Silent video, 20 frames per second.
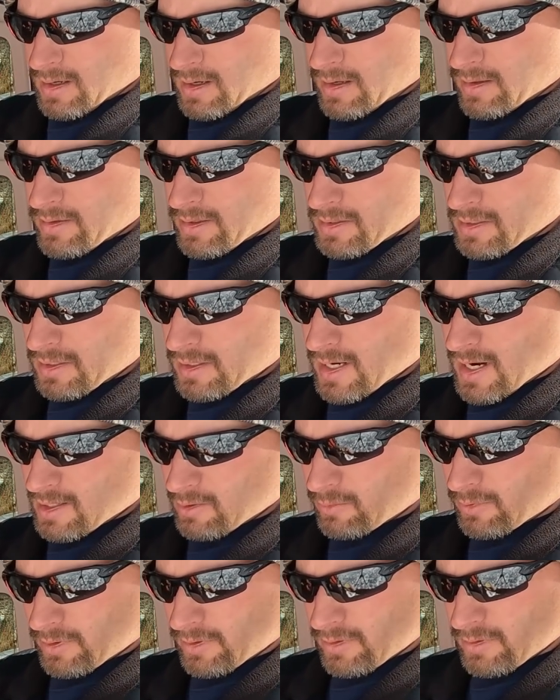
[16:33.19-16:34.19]
this is kind
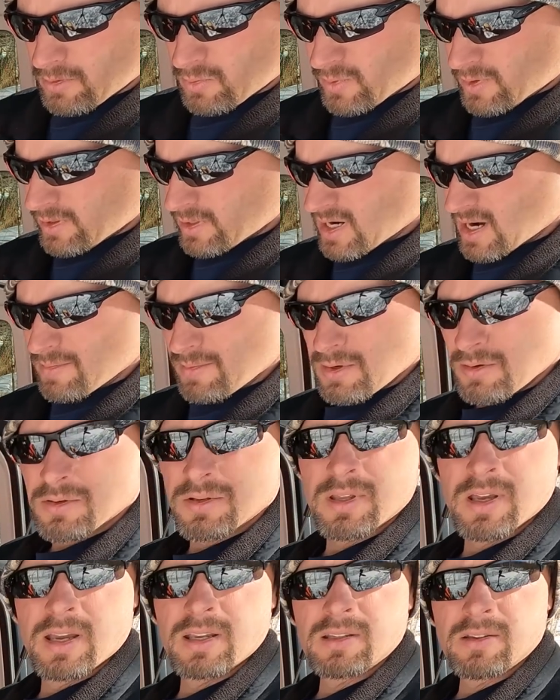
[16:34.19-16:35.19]
of one of those one-time
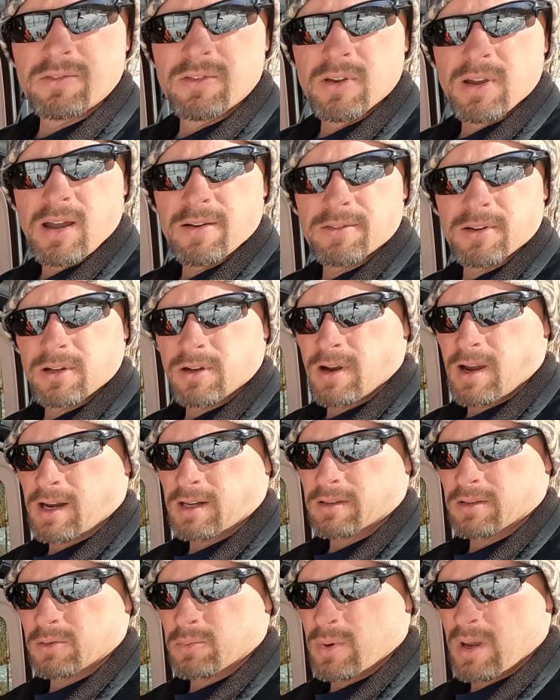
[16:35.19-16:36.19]
use things. If you have to
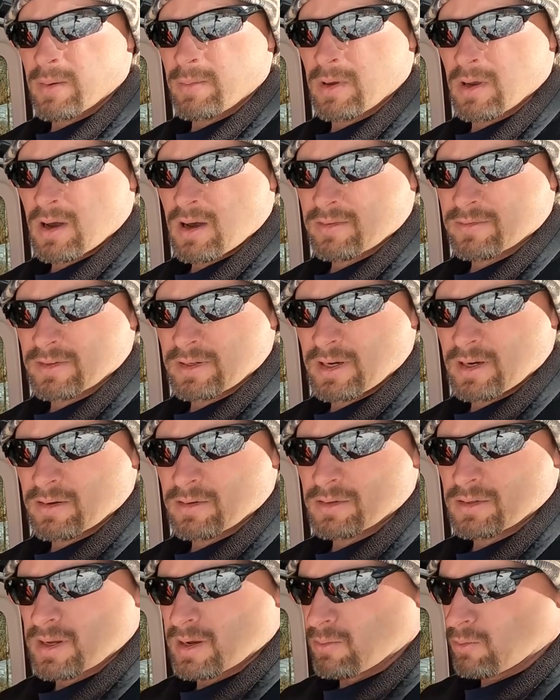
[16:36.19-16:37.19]
crack this baby off in here
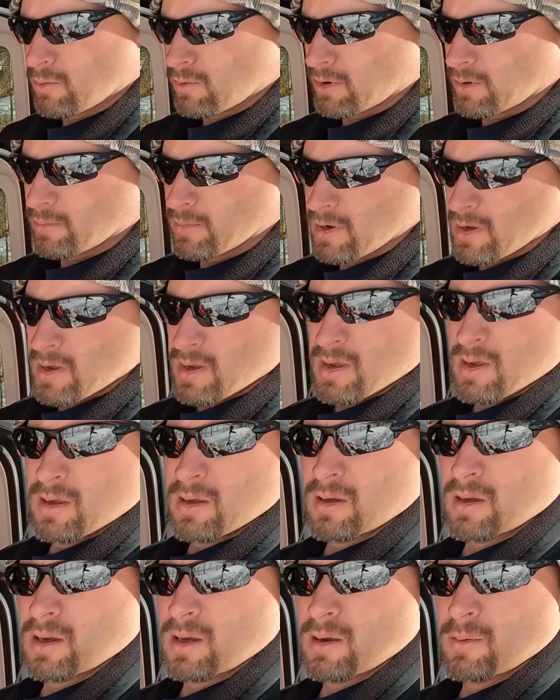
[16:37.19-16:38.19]
to stay warm,
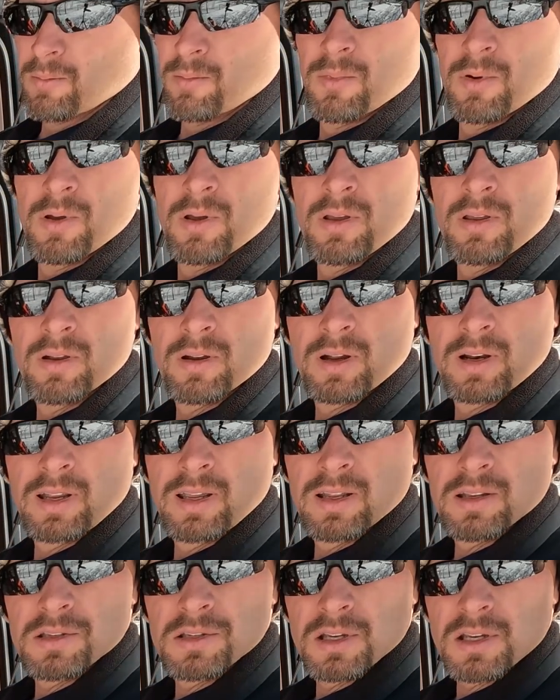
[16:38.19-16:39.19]
you're going to
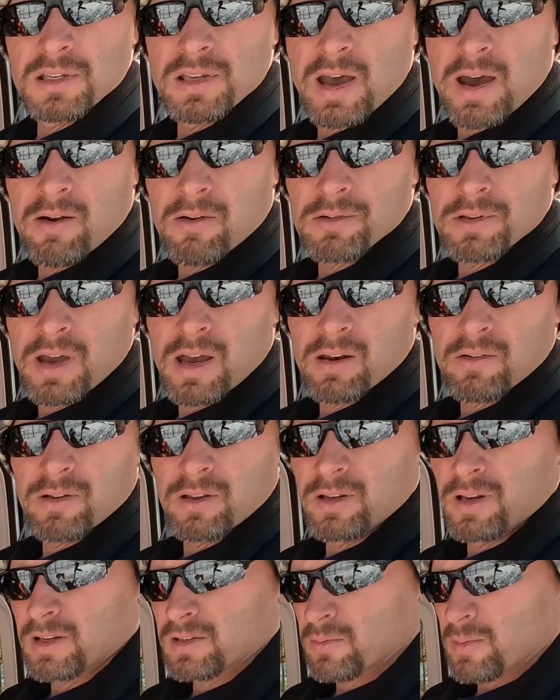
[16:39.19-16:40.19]
get 6 hours out of it,
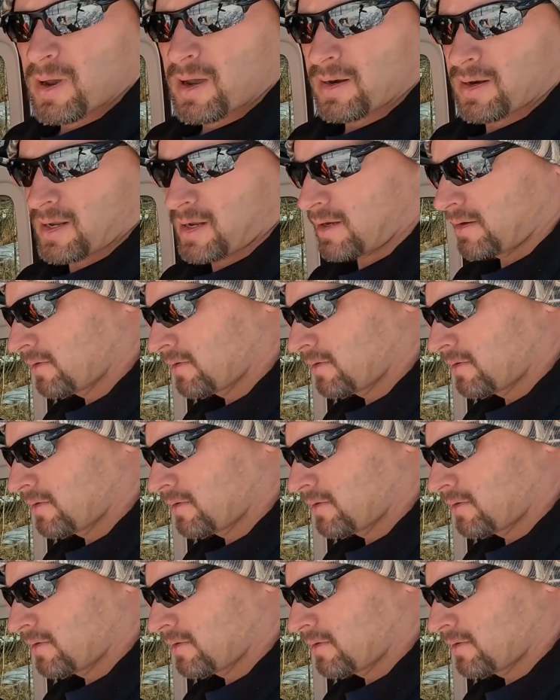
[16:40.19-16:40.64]
and that's about it.